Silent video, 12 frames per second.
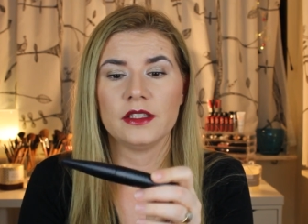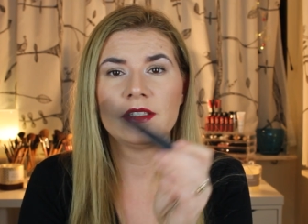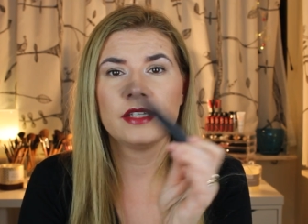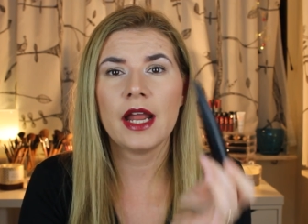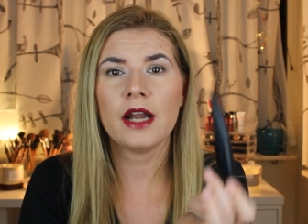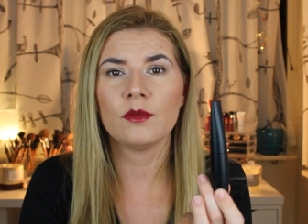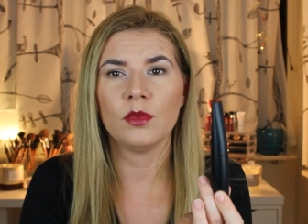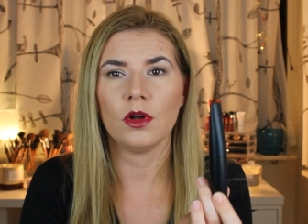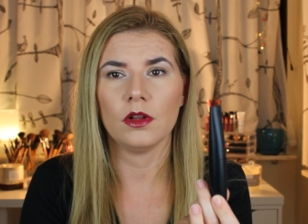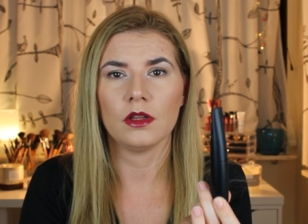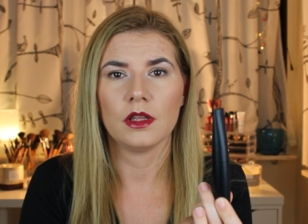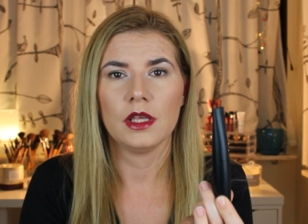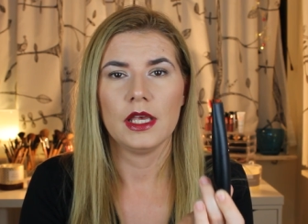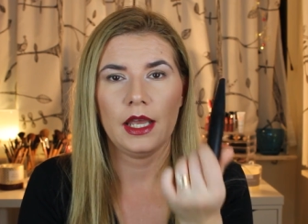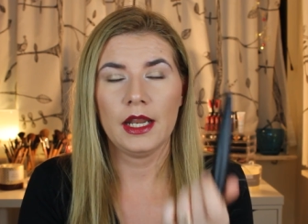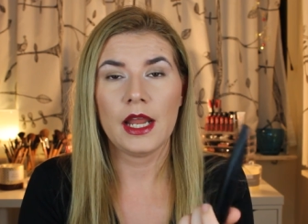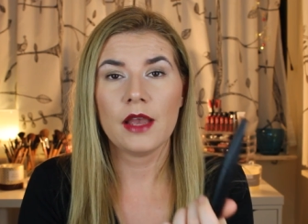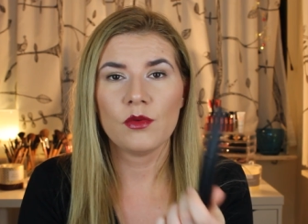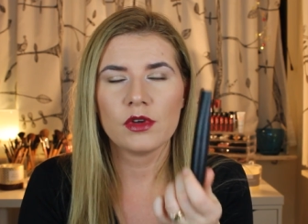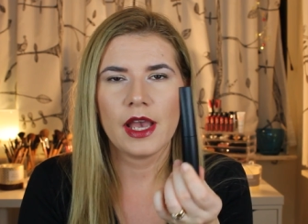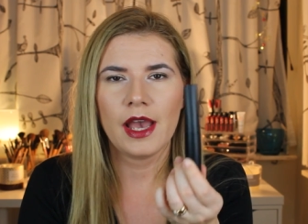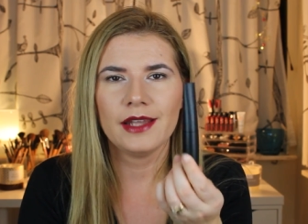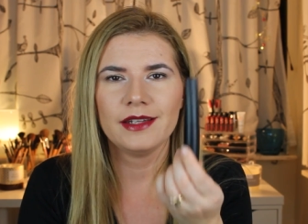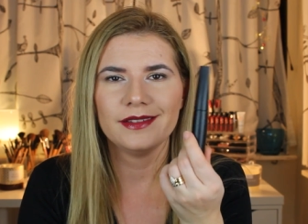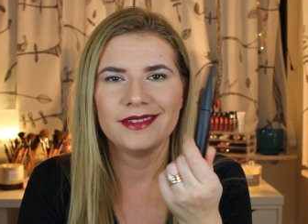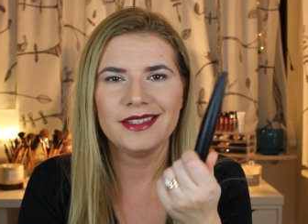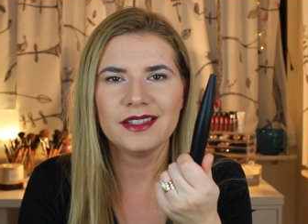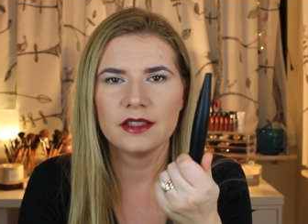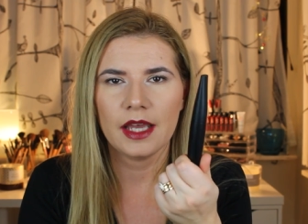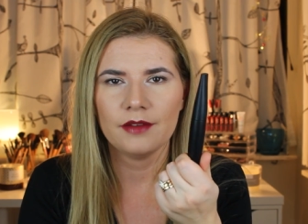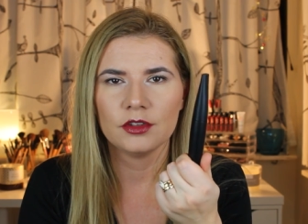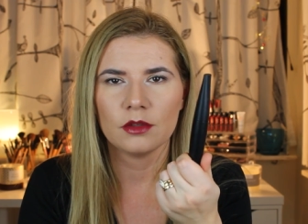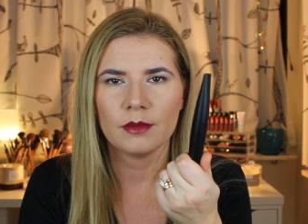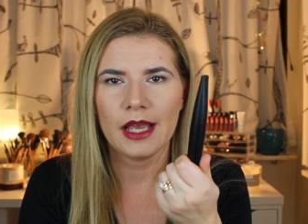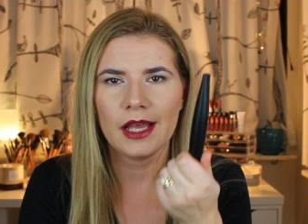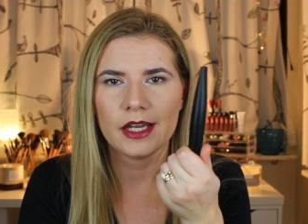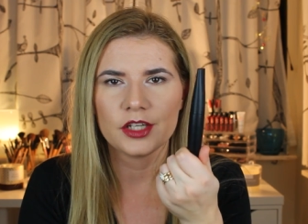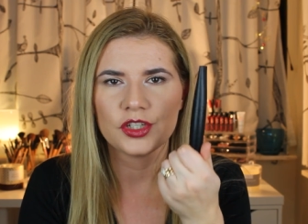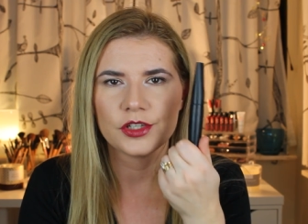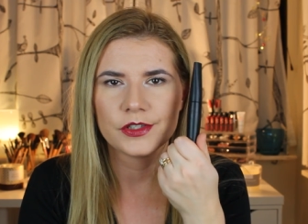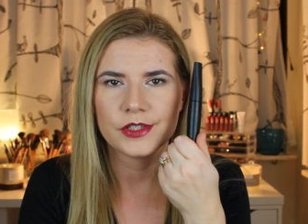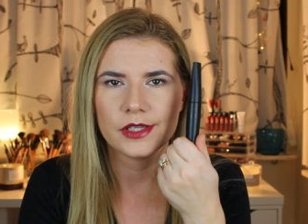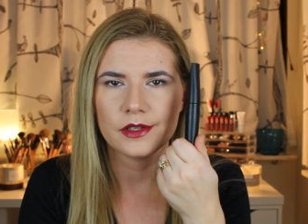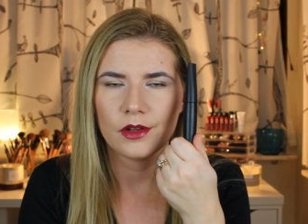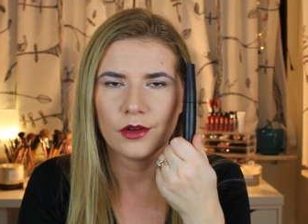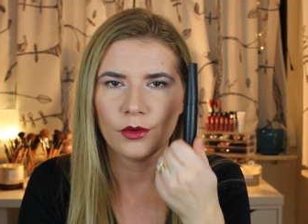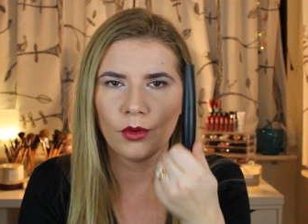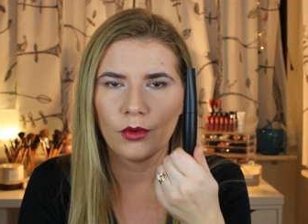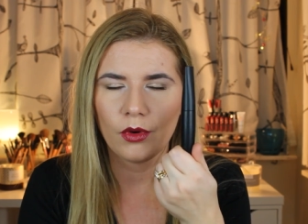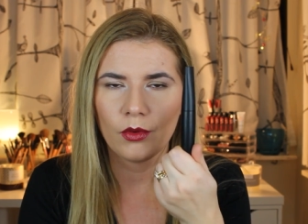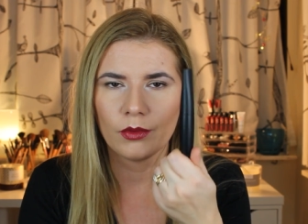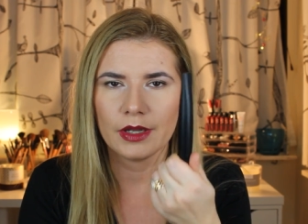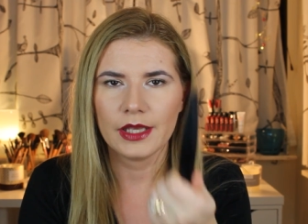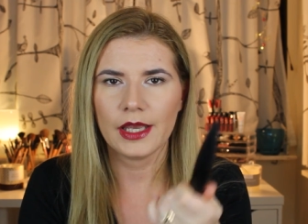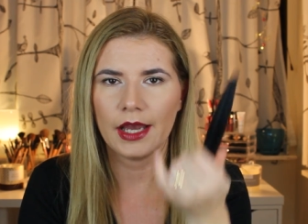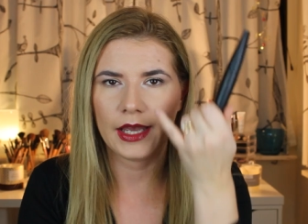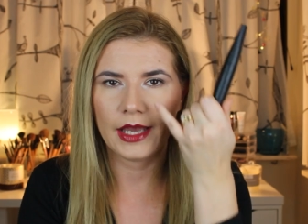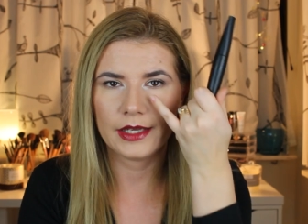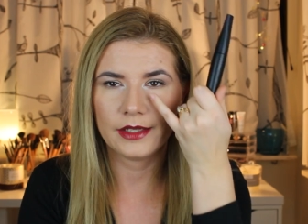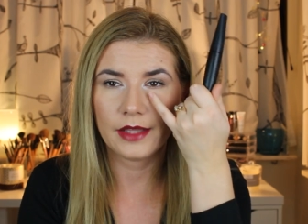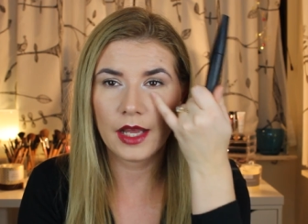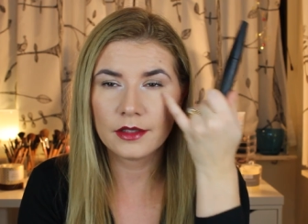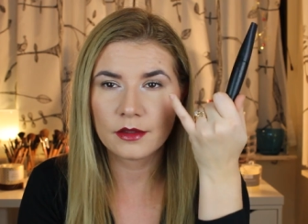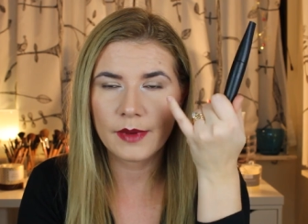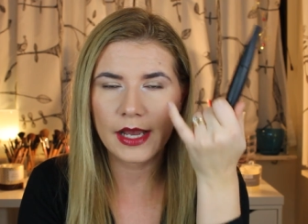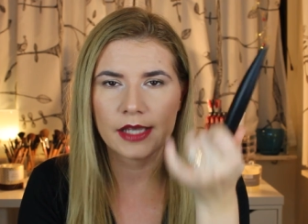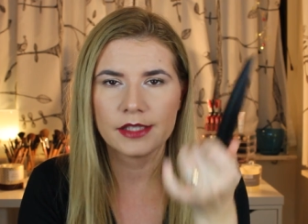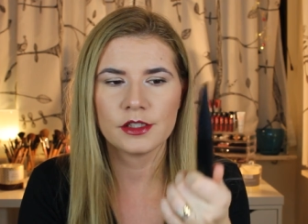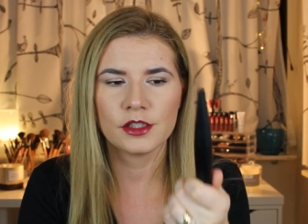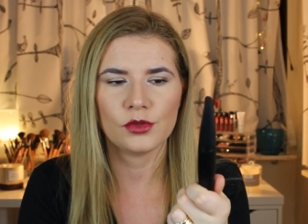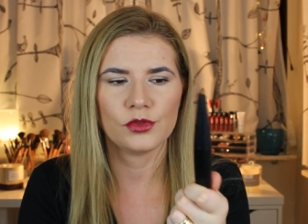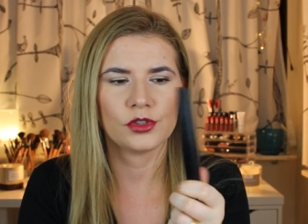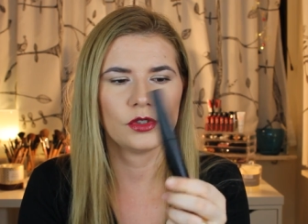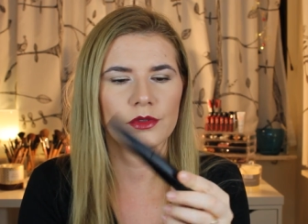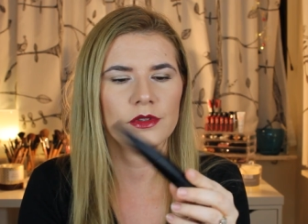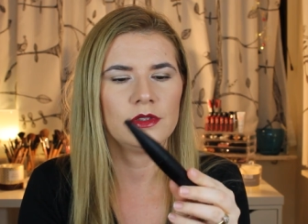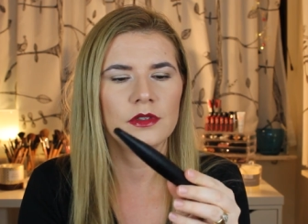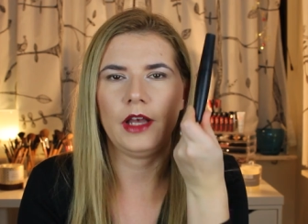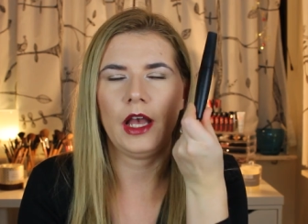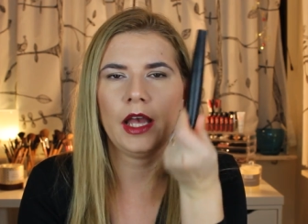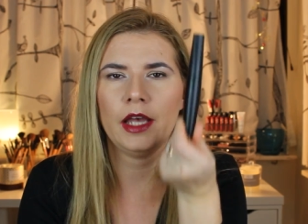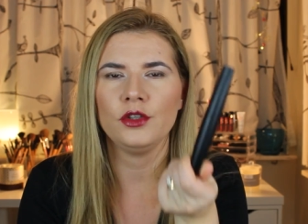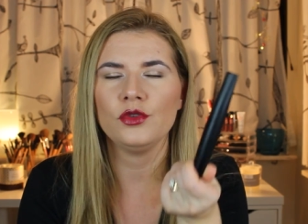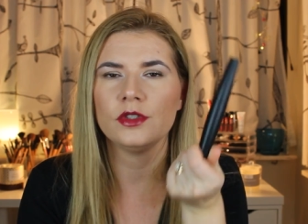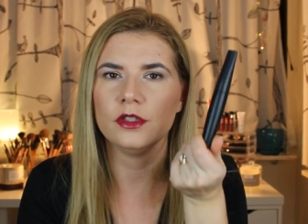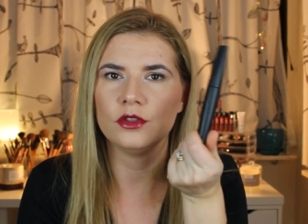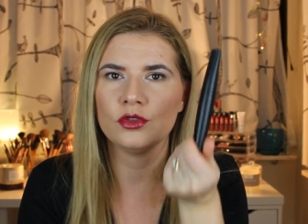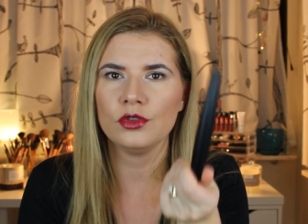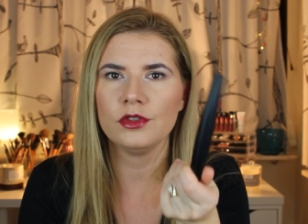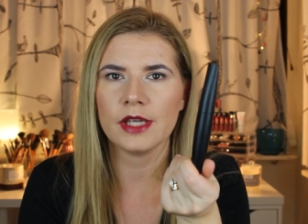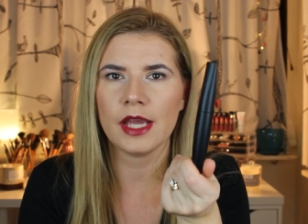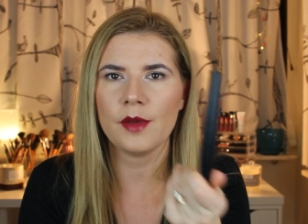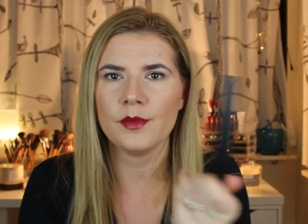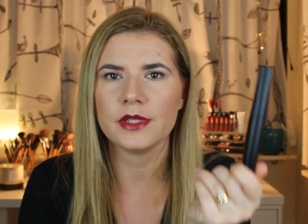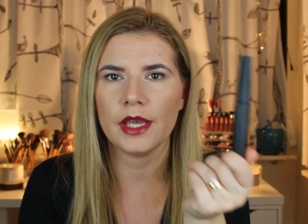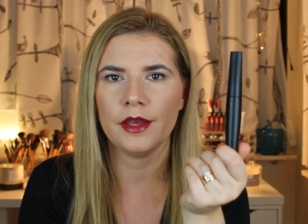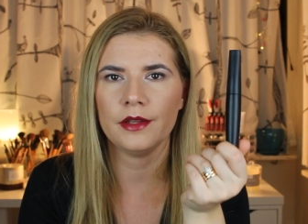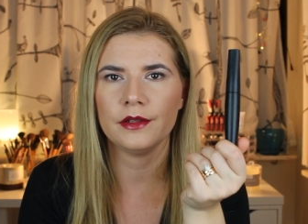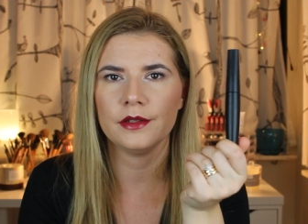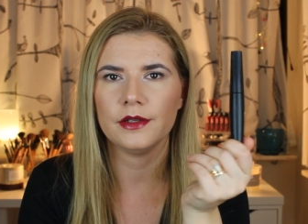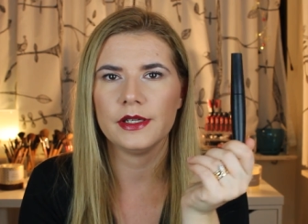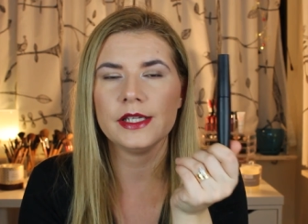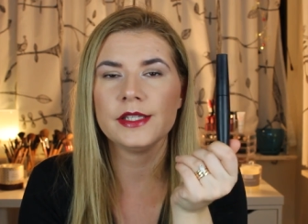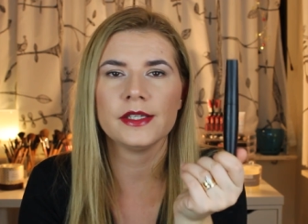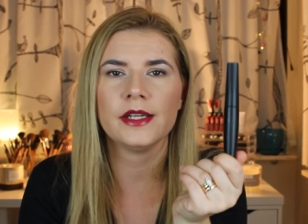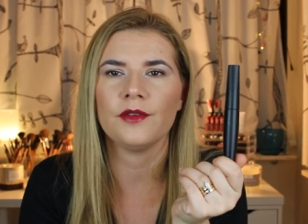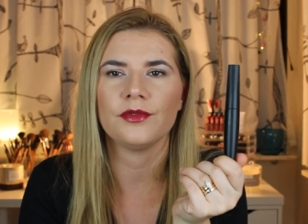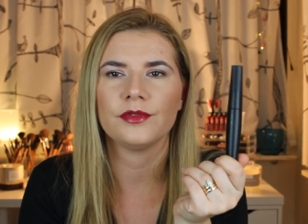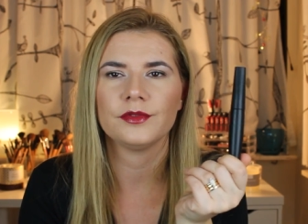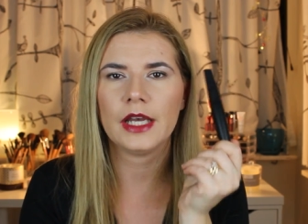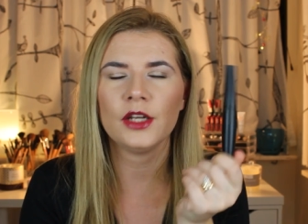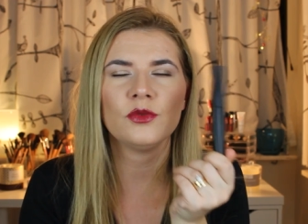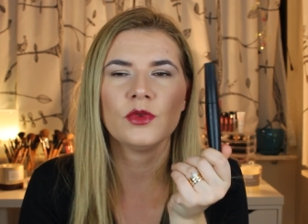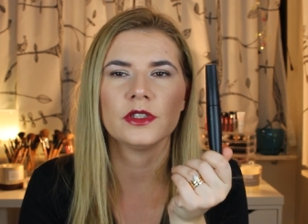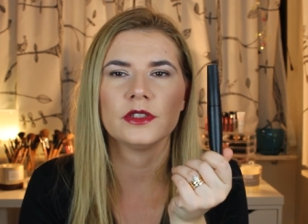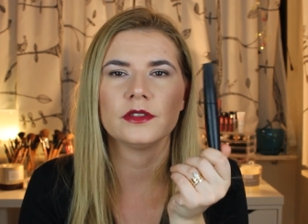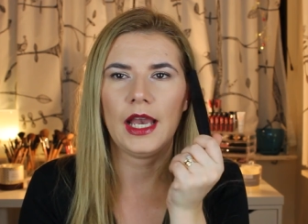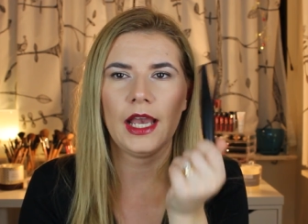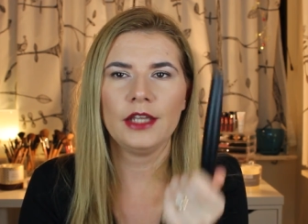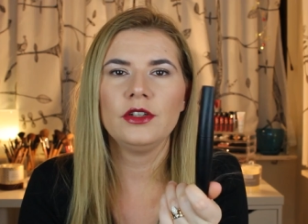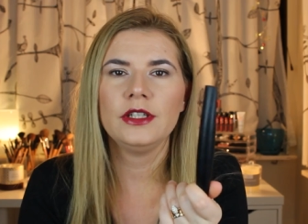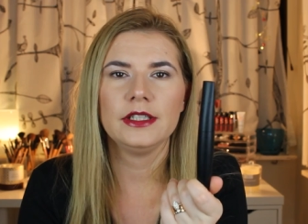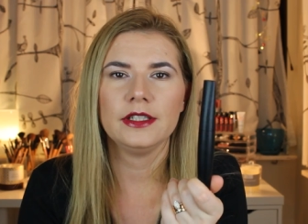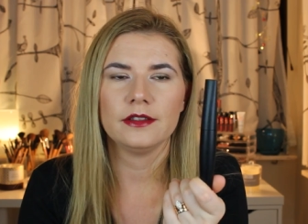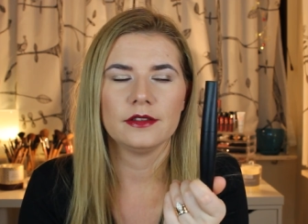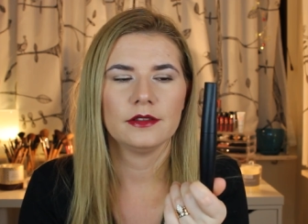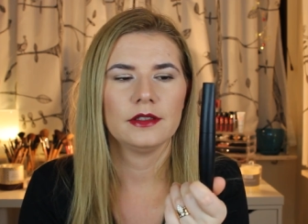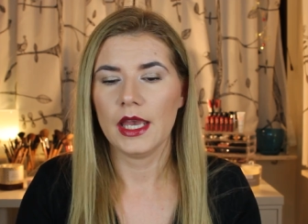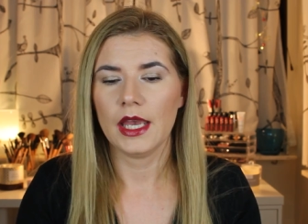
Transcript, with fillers: Terrible. And I had didn't have it on my eyelashes lobe only, I had it under my eyes too. So I used it two times and it's enough. I don't want it. I don't need it